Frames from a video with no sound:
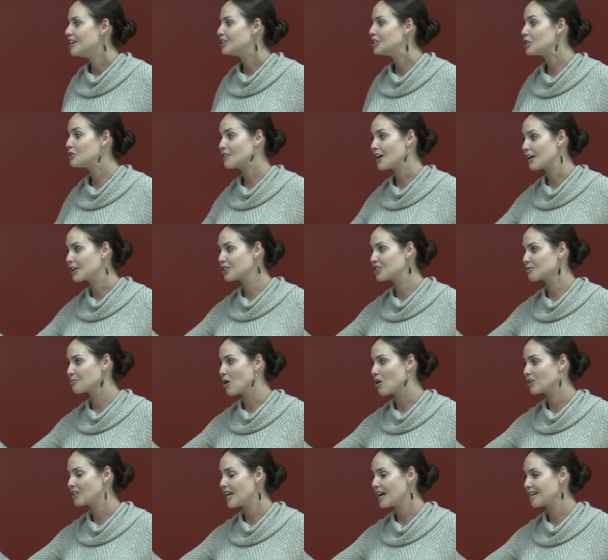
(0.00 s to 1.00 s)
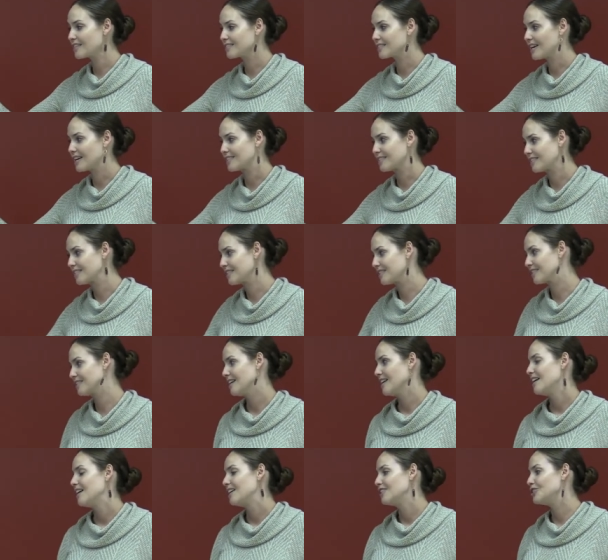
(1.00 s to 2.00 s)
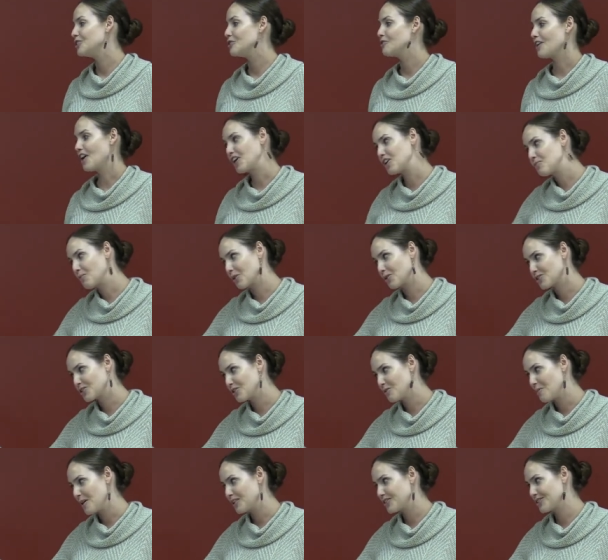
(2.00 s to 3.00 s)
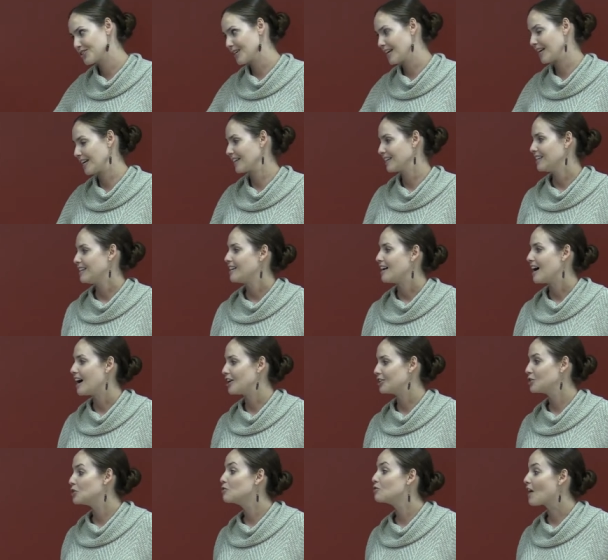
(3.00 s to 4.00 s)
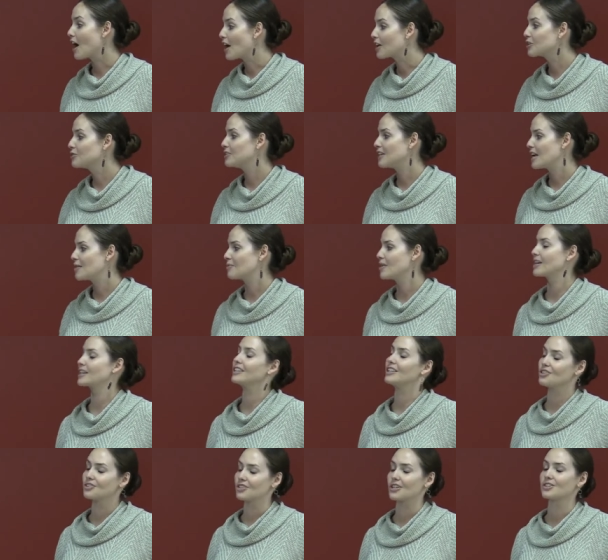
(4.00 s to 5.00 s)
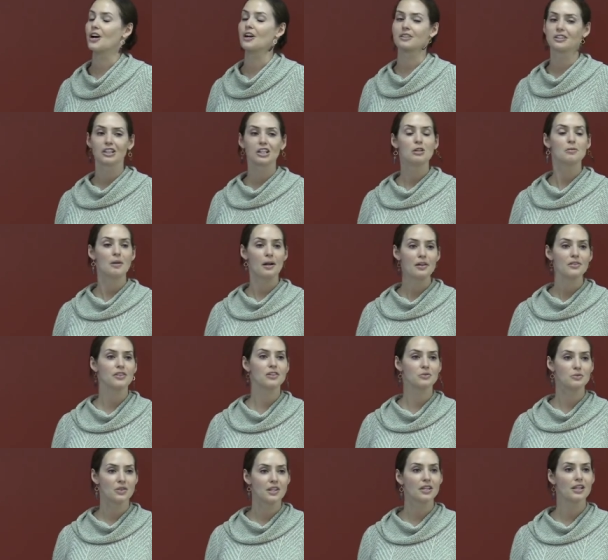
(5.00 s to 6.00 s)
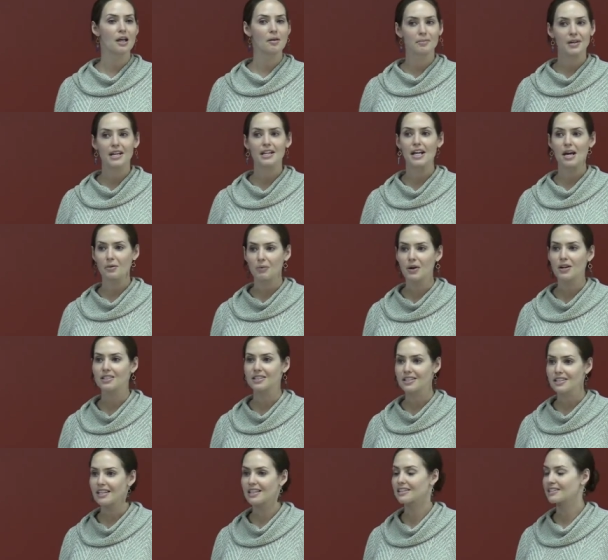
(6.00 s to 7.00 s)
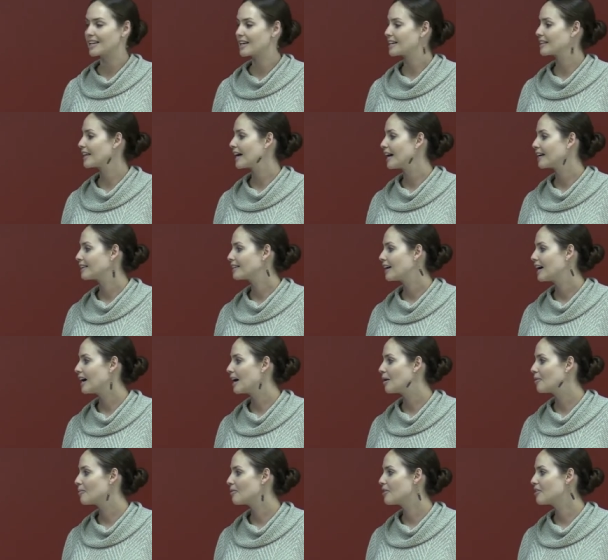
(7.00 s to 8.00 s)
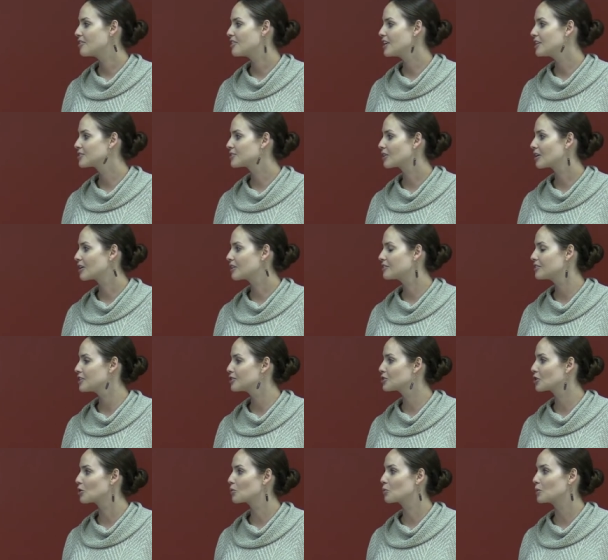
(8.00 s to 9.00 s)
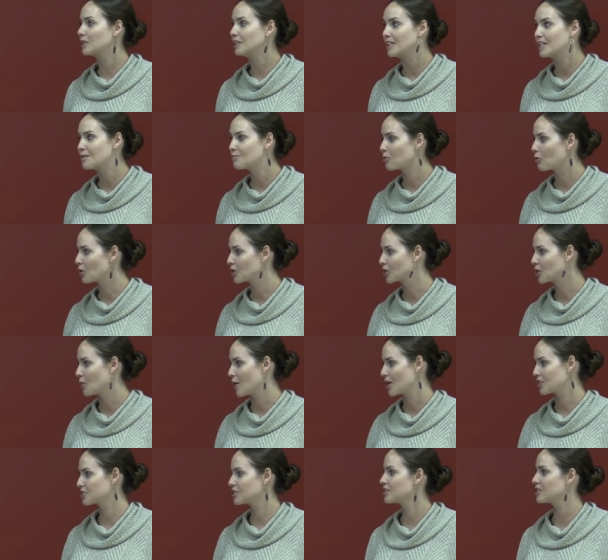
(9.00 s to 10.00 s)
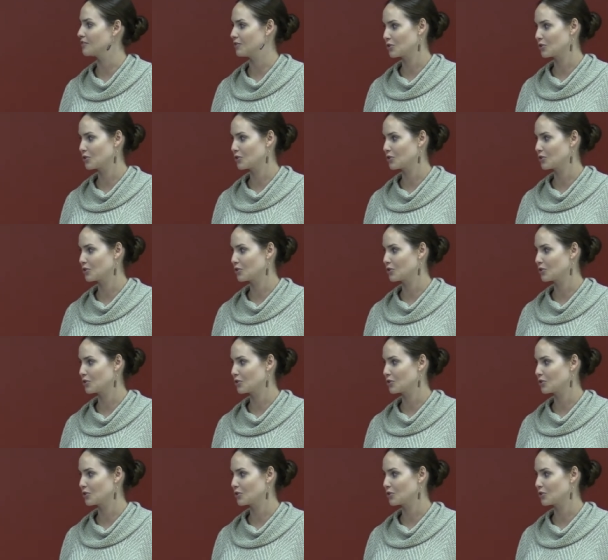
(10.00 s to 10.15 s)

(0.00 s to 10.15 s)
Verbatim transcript: Do you value small class sizes? Do you value personal mentoring? Uh, do you value name recognition? I talked a little bit about this with alumni networks and things like that. Um, these are these are really important questions.